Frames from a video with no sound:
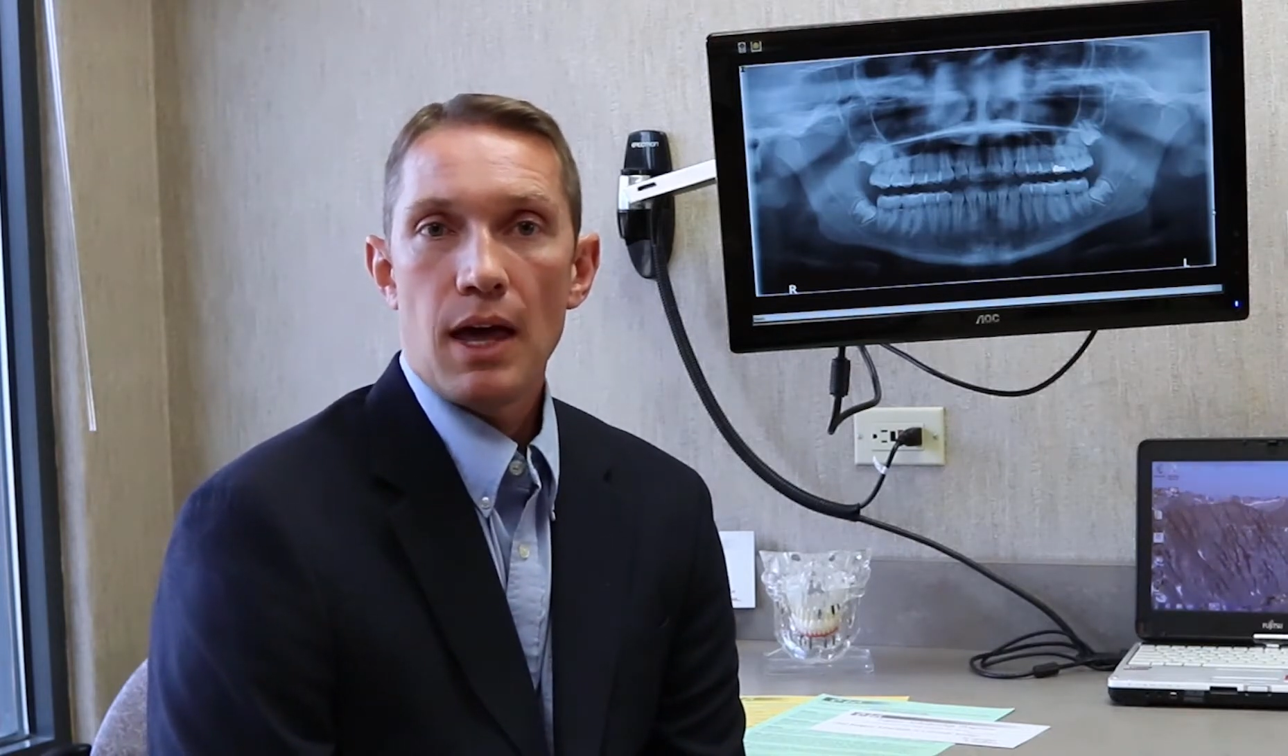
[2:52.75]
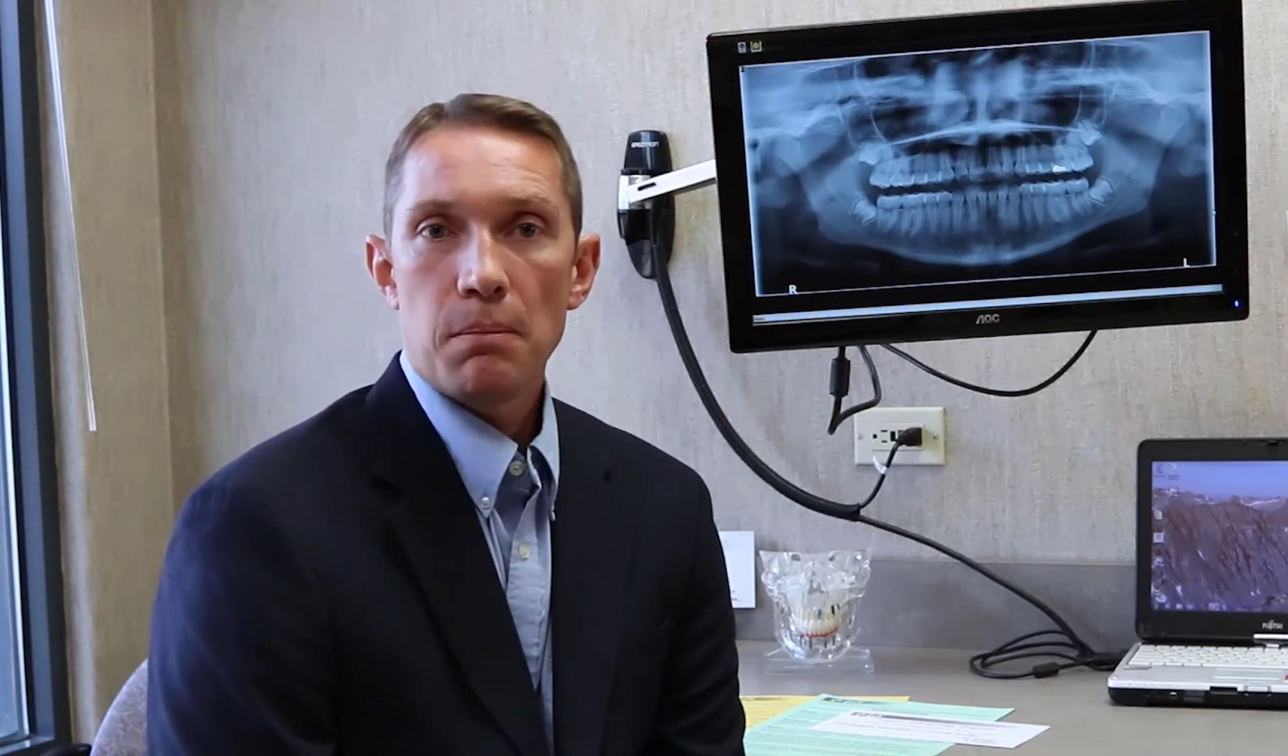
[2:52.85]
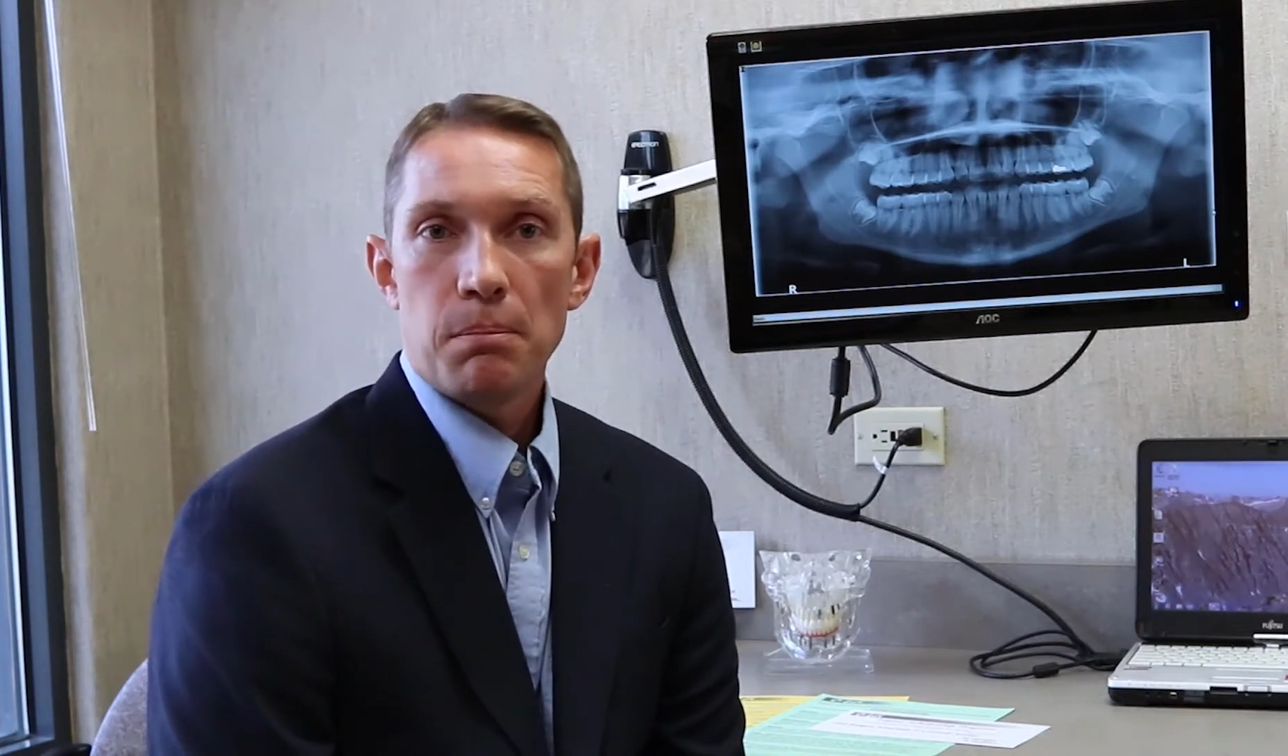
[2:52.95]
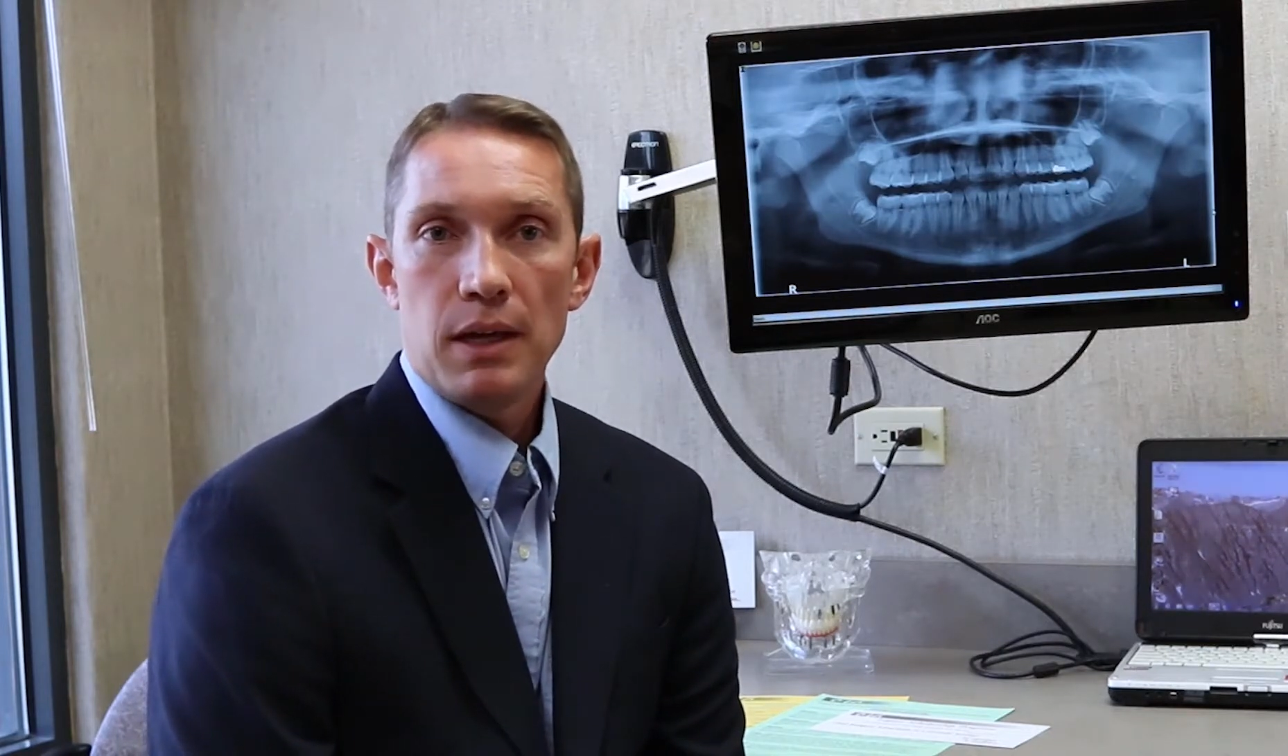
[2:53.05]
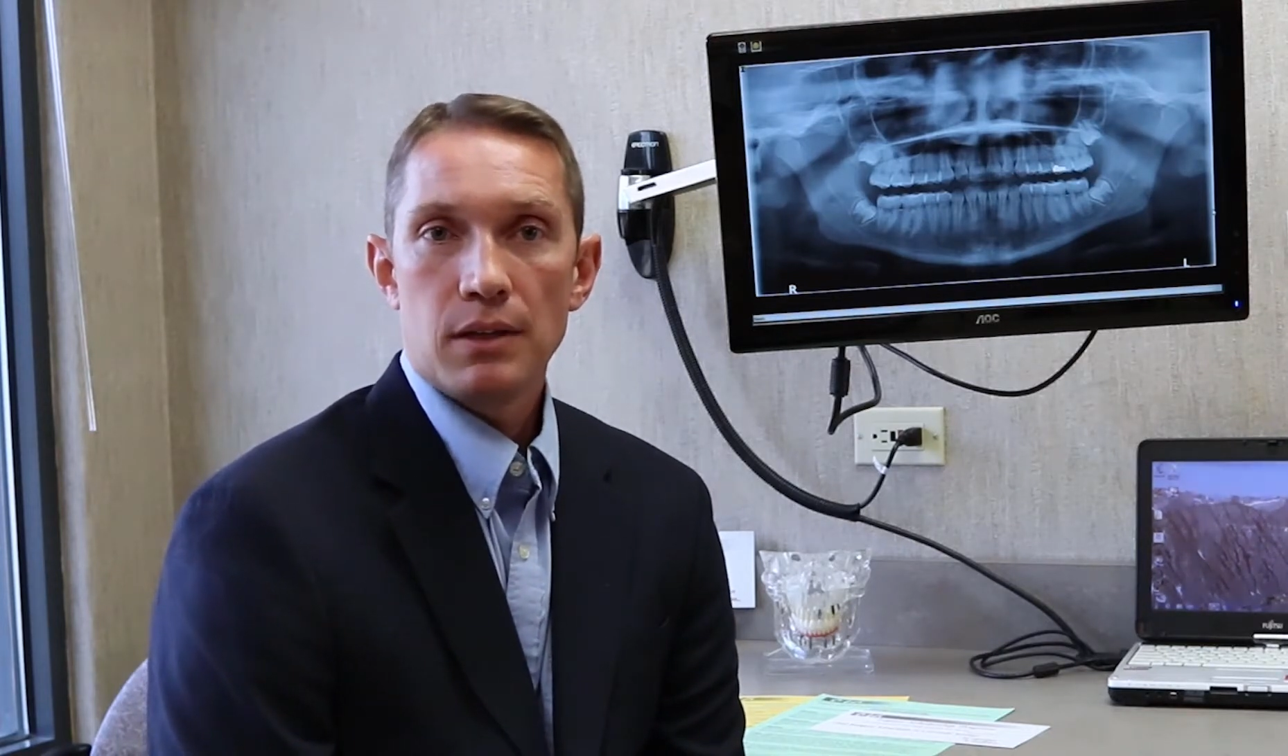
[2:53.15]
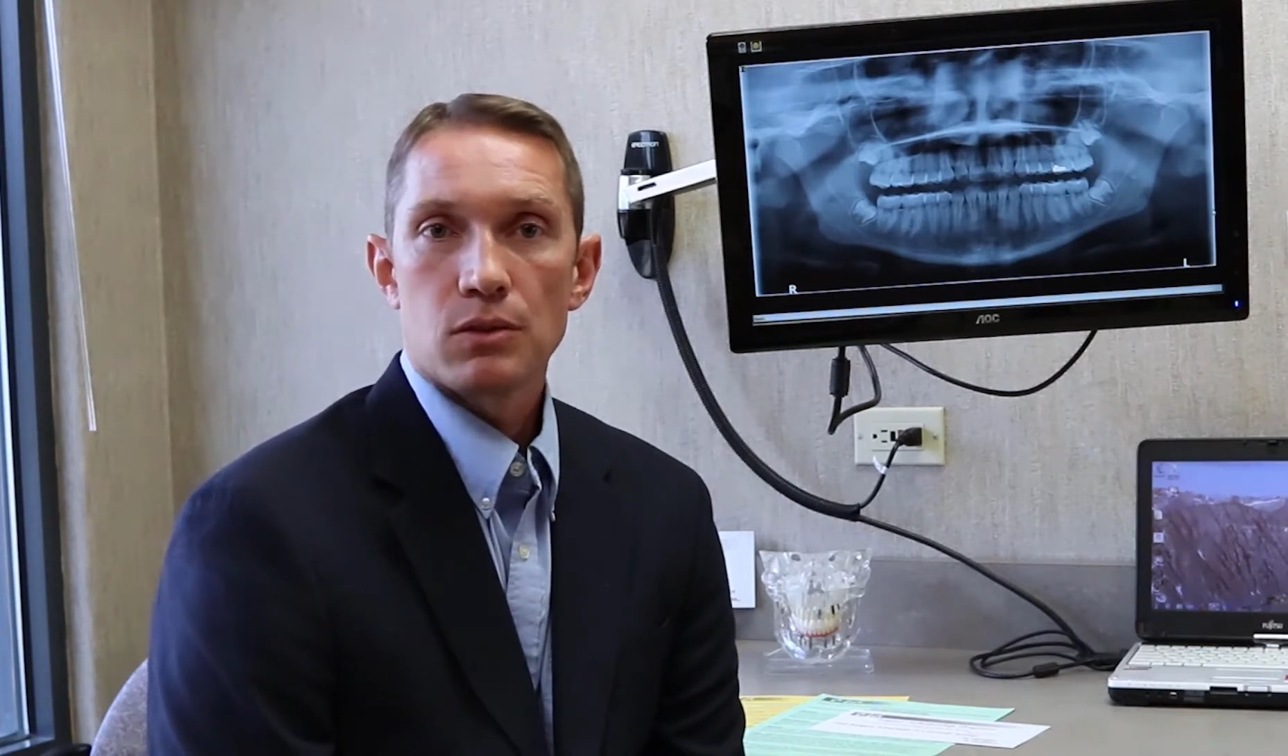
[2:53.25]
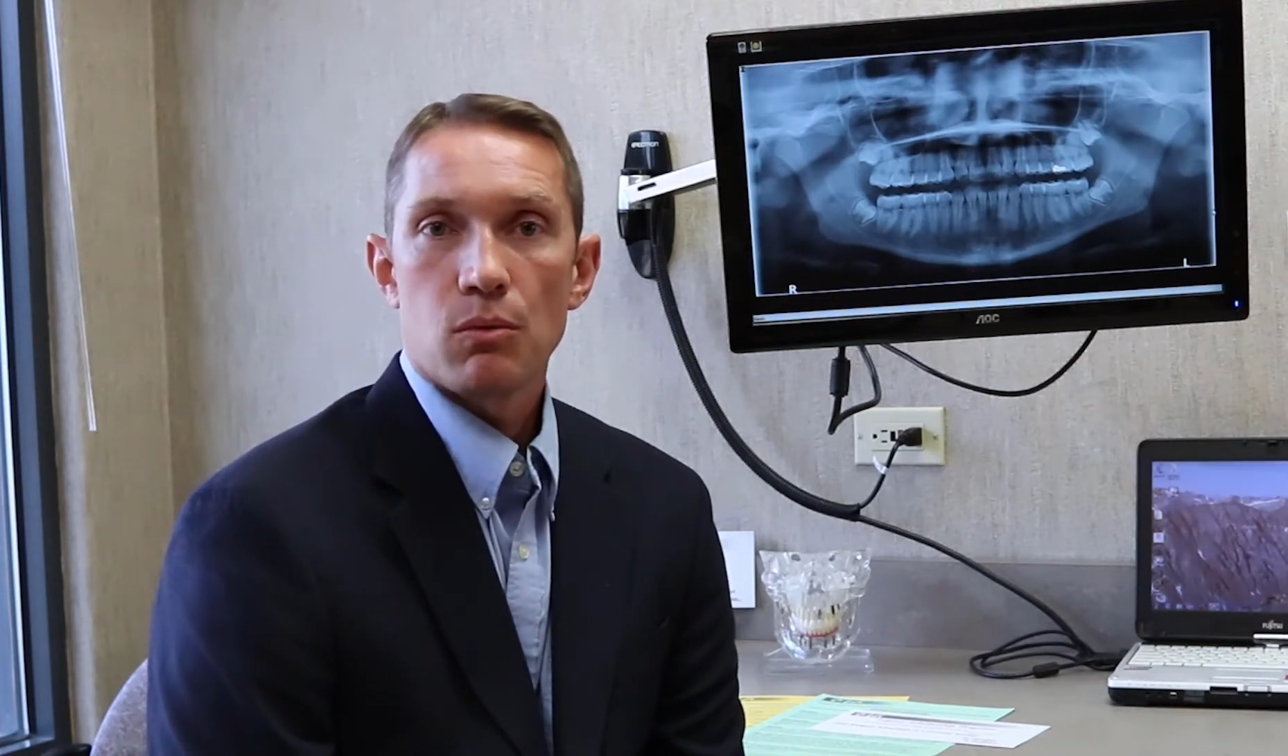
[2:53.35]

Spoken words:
that peaks